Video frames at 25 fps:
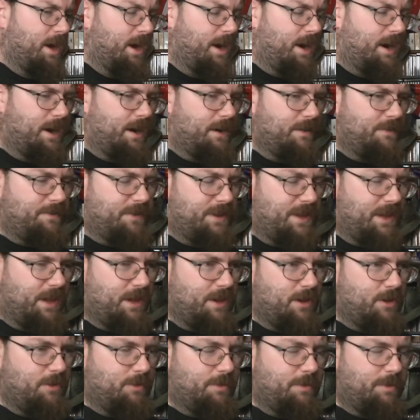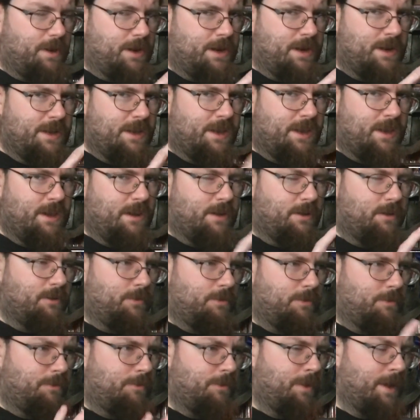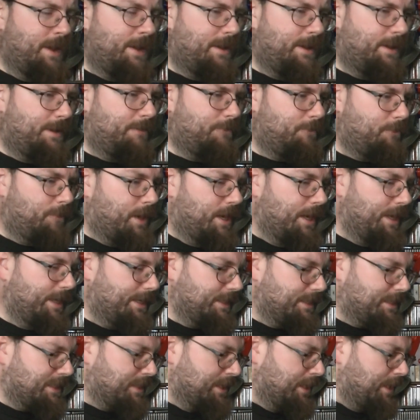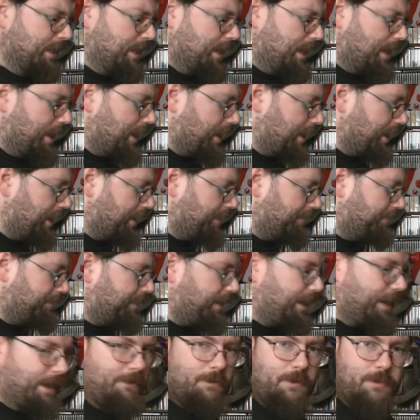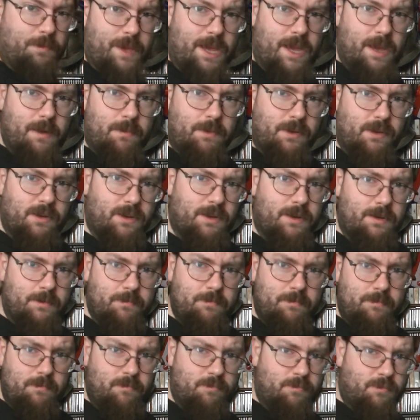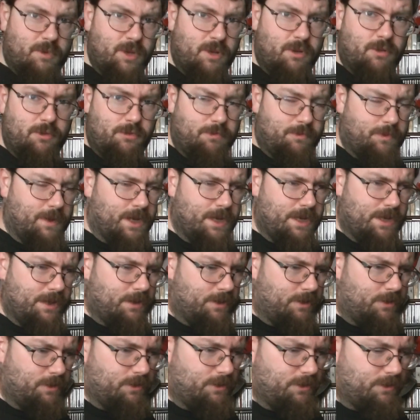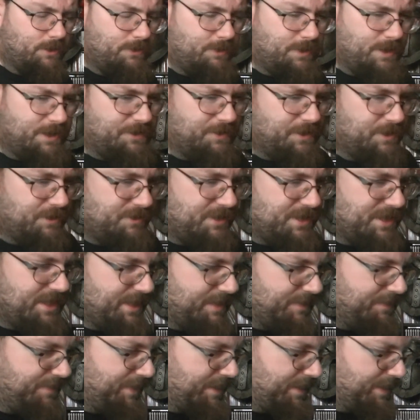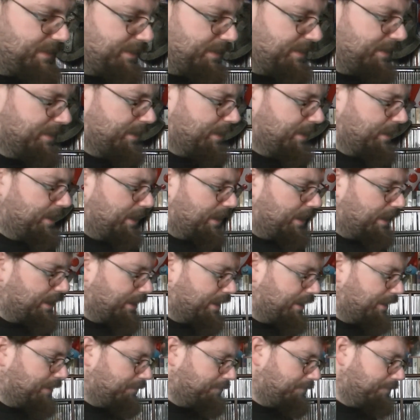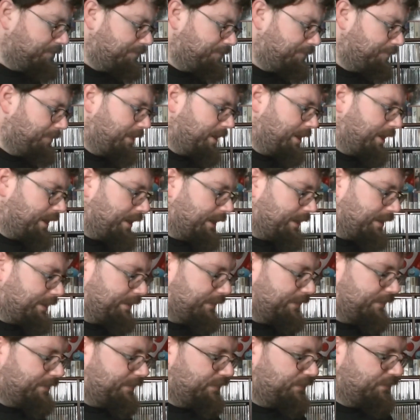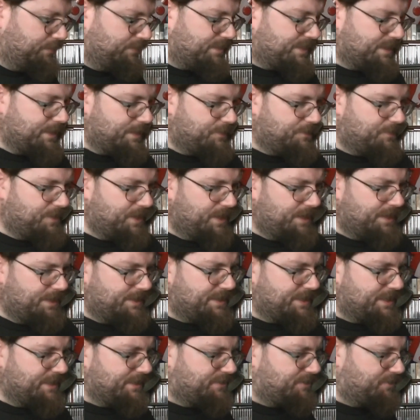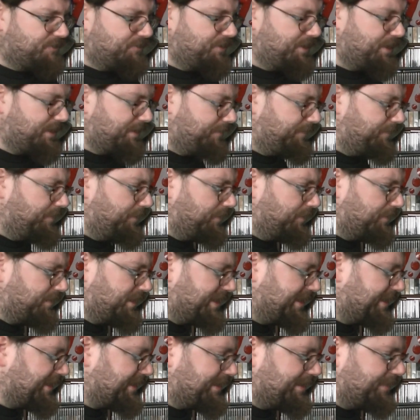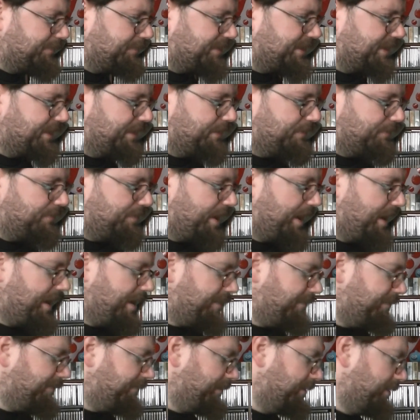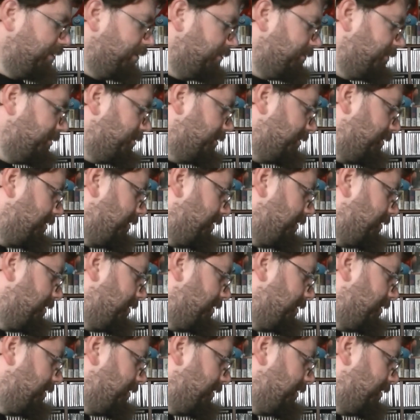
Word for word: uh, video uh, yellow, red, and white, um, I will be able to do my old old retro stuff then. Um, I can use the VHS track for systems that don't have those